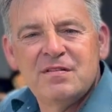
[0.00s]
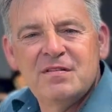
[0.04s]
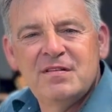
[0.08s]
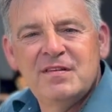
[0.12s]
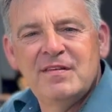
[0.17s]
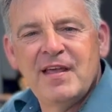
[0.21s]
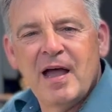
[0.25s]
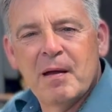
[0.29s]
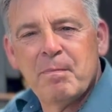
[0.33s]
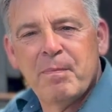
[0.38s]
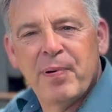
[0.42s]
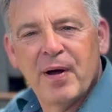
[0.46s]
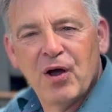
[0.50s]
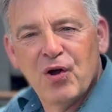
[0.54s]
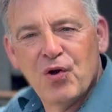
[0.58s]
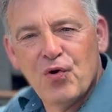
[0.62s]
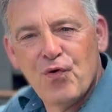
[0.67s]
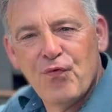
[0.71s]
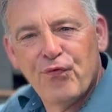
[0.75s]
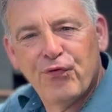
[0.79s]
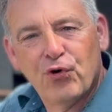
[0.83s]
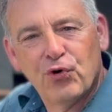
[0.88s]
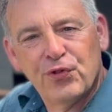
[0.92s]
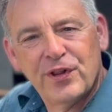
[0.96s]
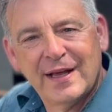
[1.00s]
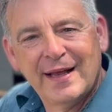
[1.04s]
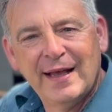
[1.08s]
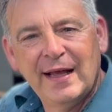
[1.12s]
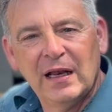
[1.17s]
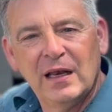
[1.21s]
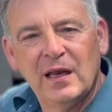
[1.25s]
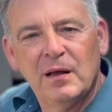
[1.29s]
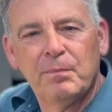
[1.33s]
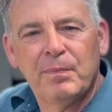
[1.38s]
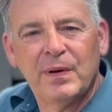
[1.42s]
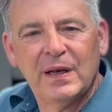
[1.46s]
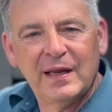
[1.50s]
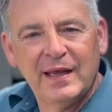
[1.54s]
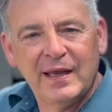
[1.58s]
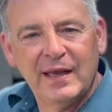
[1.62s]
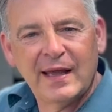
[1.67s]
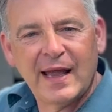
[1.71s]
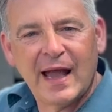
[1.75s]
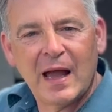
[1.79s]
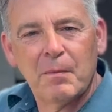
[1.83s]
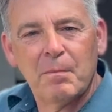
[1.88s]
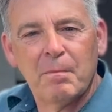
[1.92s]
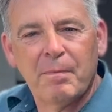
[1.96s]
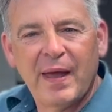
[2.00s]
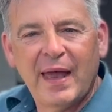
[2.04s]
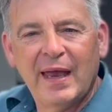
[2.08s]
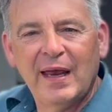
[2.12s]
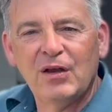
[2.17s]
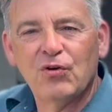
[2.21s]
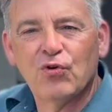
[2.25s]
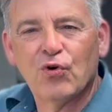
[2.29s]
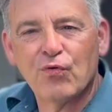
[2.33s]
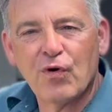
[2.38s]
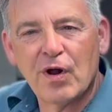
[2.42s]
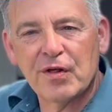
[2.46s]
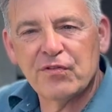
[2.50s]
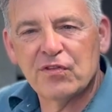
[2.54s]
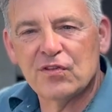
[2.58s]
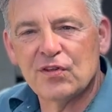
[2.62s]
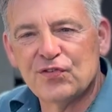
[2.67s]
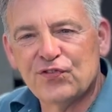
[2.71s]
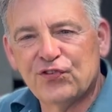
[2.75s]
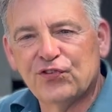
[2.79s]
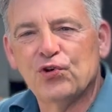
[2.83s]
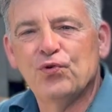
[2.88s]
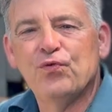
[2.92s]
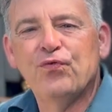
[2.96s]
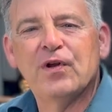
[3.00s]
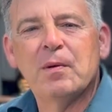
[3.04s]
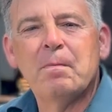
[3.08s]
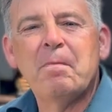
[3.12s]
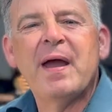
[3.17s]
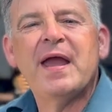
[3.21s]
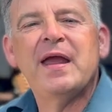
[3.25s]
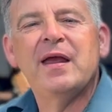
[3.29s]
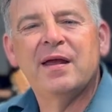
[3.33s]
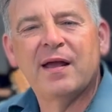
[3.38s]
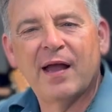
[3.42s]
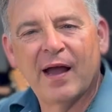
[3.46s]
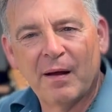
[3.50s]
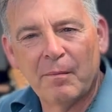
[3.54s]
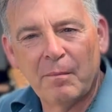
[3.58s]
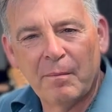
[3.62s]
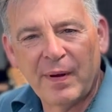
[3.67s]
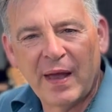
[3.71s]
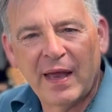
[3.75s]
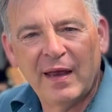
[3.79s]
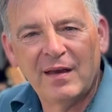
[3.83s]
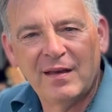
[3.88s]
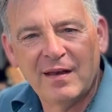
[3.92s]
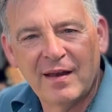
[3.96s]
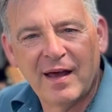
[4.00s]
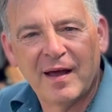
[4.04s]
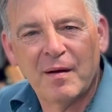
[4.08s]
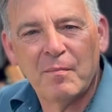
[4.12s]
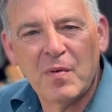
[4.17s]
depot for the Gallipoli campaign, or rather the Suvla Bay campaign,